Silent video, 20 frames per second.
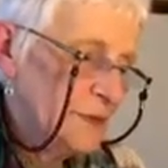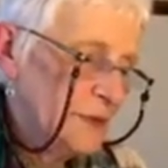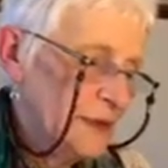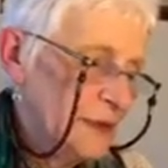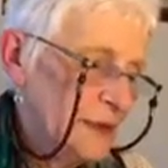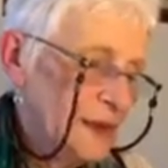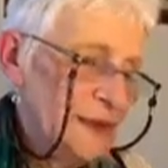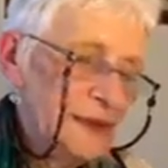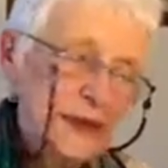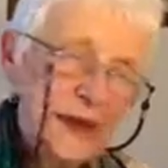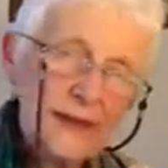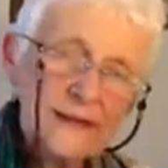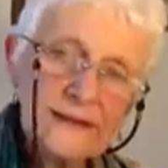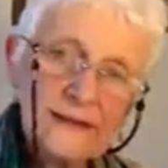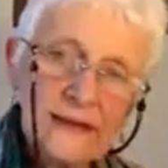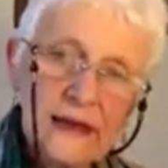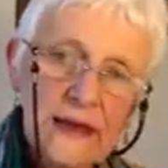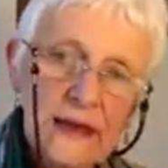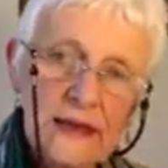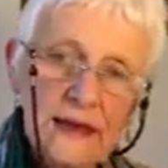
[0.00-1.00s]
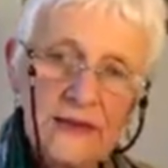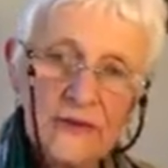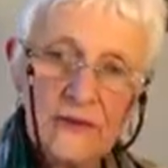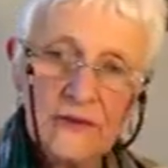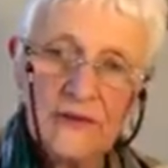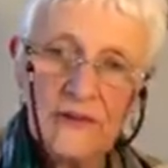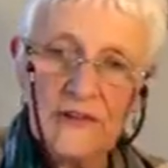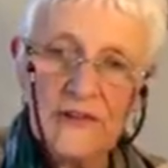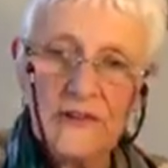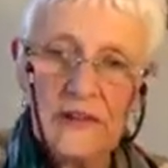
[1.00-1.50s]
yes, I can
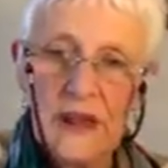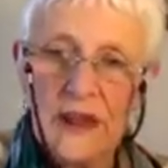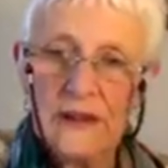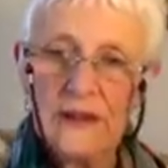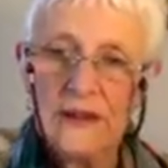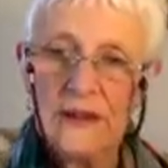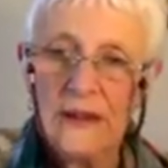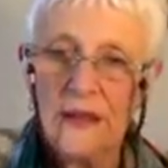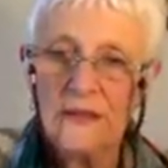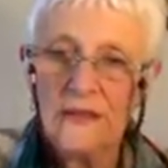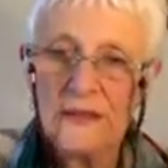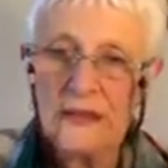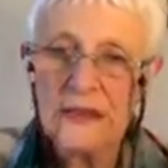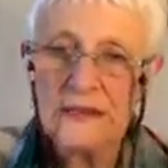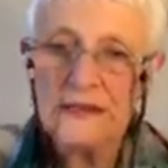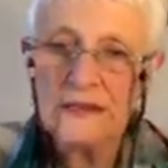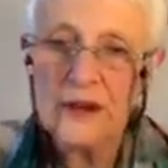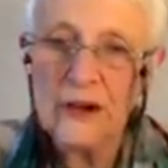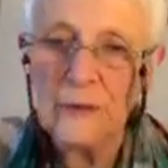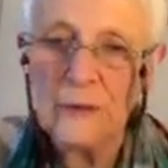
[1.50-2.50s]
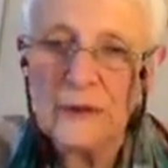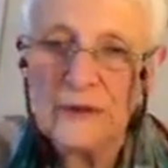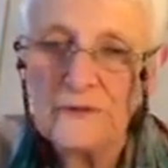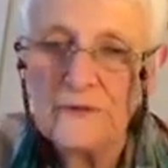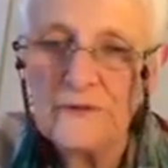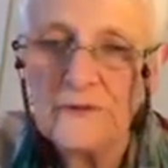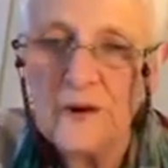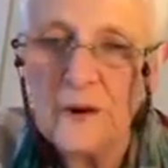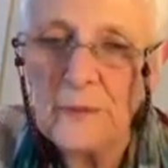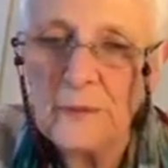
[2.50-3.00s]
understand that coming
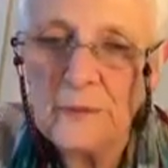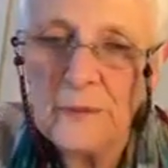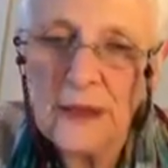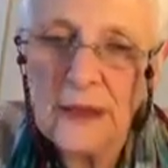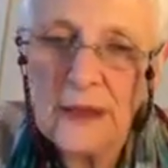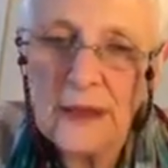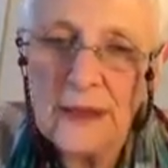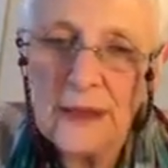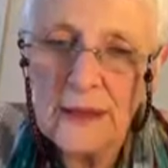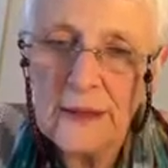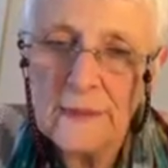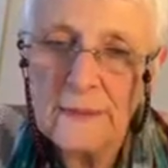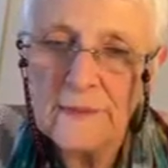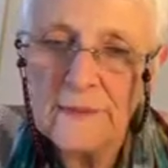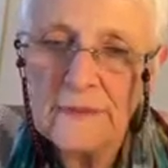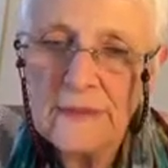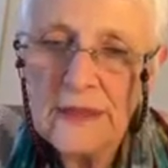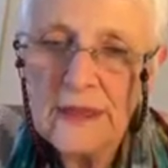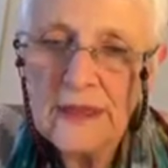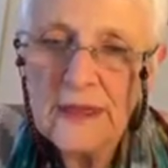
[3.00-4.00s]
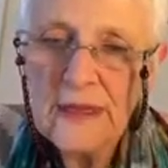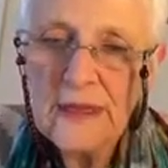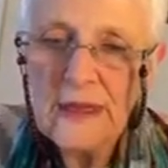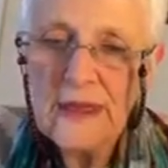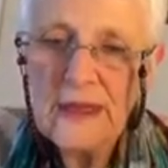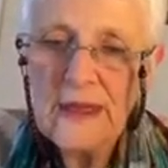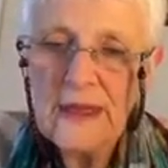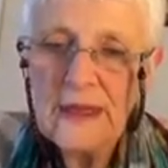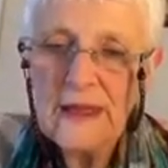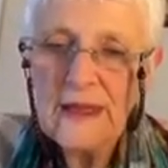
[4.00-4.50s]
from,
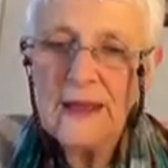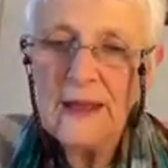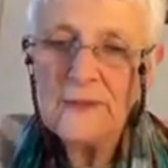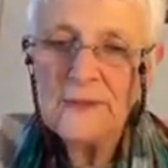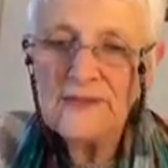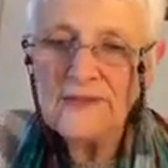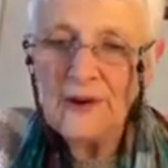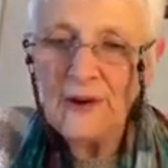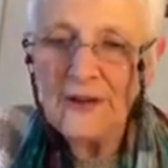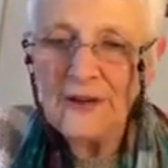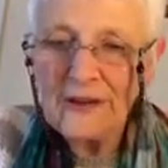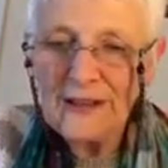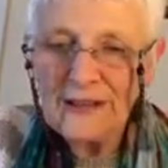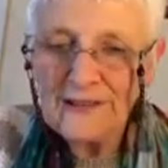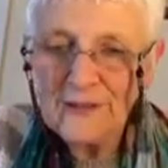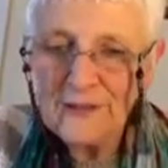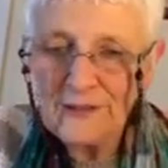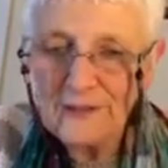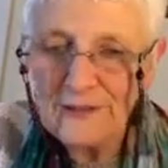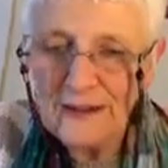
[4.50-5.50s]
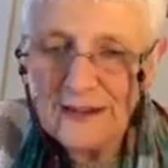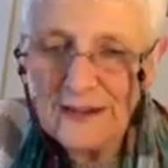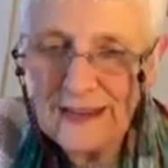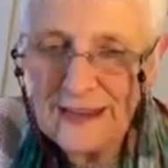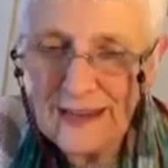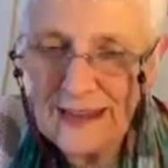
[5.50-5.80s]
I'm sorry, it's already,